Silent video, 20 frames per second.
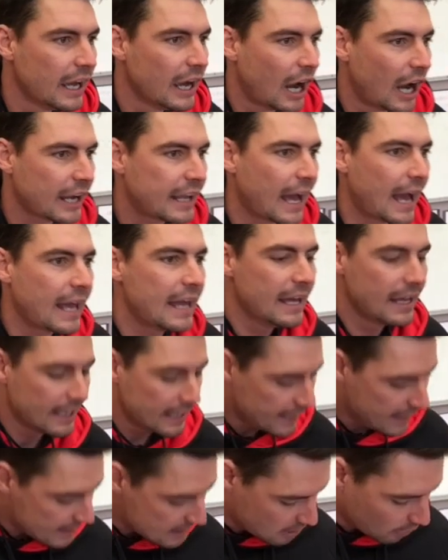Okay,
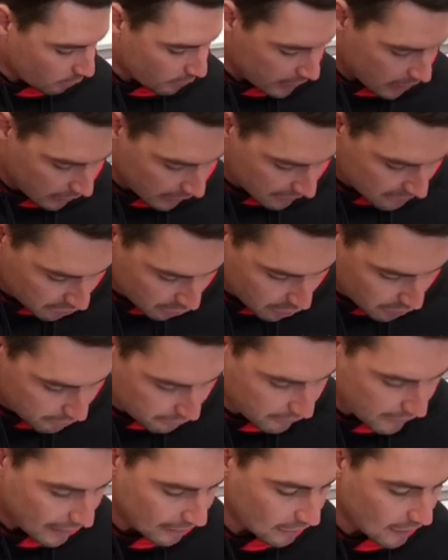here's what we're gonna do
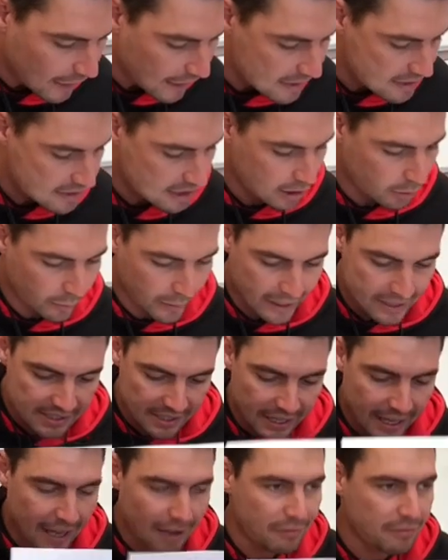for our last 2 weeks,
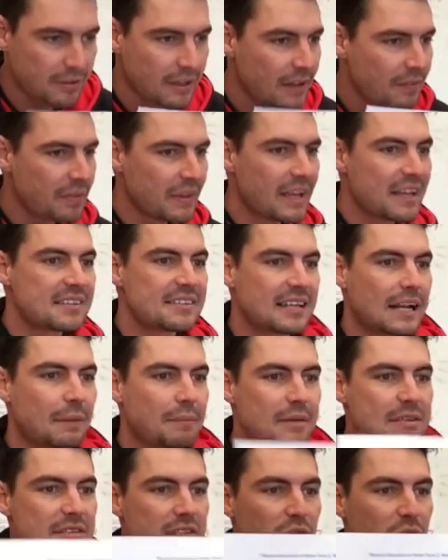okay? I've set up
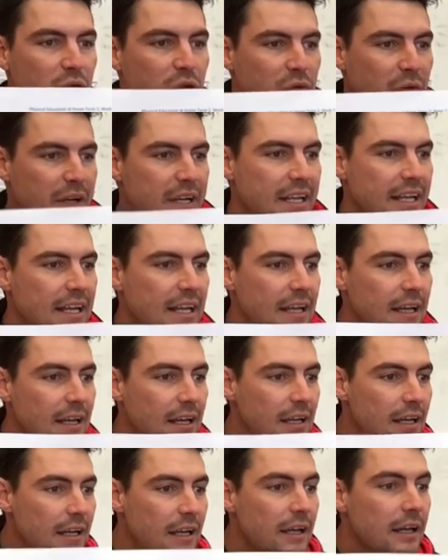this little grid here.
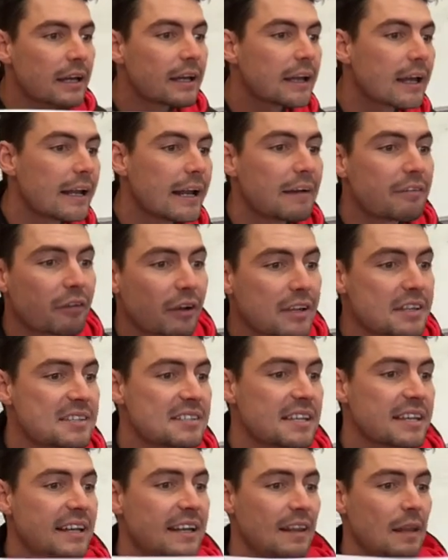Can everyone
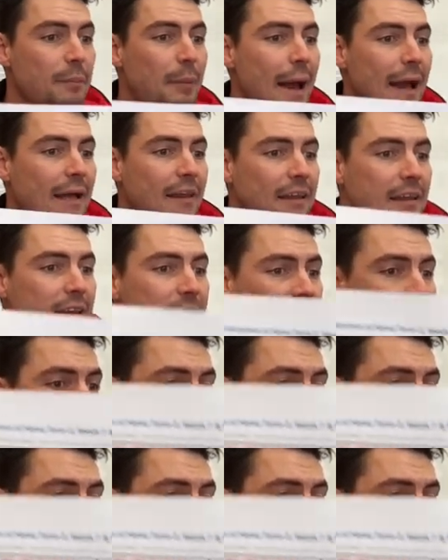see it at the back? Here's what